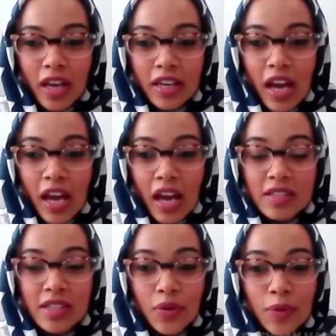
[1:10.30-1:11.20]
has
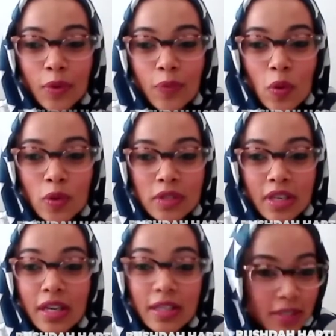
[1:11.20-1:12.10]
cerebral
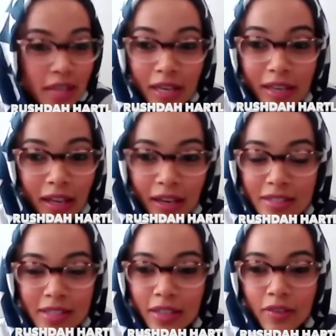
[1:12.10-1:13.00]
palsy, it's exactly like I
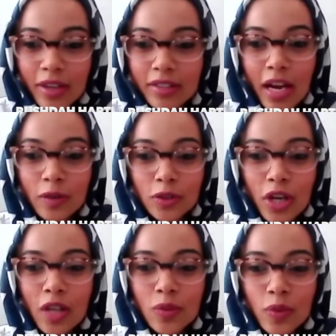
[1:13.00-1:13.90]
said it right now,
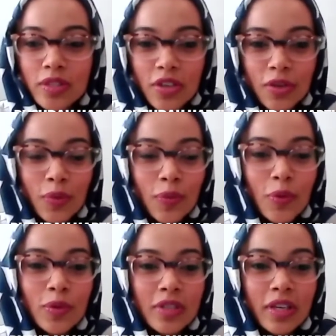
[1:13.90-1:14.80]
child with cerebral
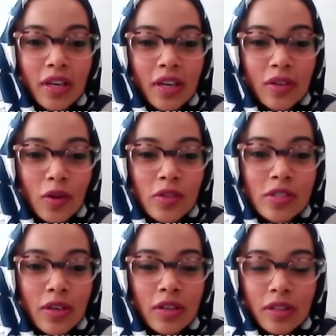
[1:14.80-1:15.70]
palsy, not
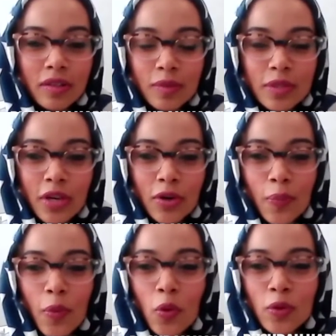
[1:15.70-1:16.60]

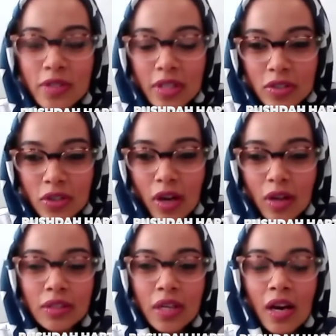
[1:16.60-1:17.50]
cerebral palsy
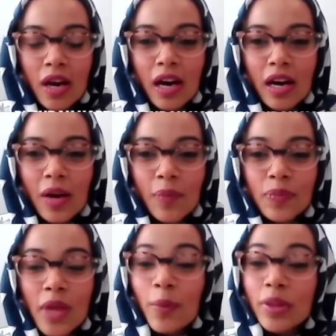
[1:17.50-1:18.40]
child.
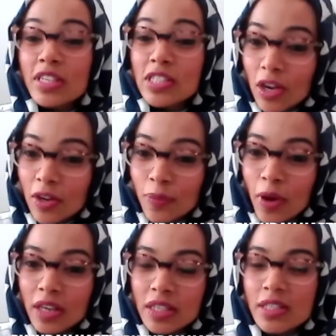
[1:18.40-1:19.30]
But there's a lot of
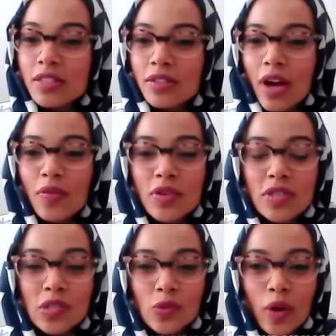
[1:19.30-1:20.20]
politics around
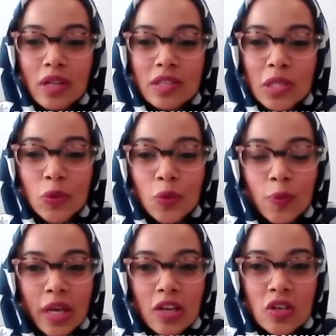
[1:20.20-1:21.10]
this as well. So it would
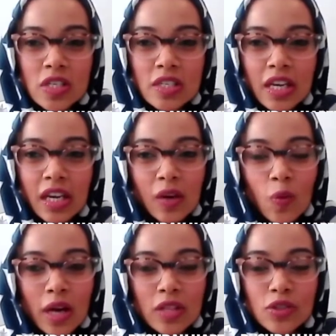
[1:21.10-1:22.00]
be interesting
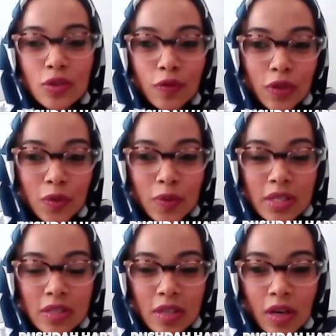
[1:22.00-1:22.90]
once your viewers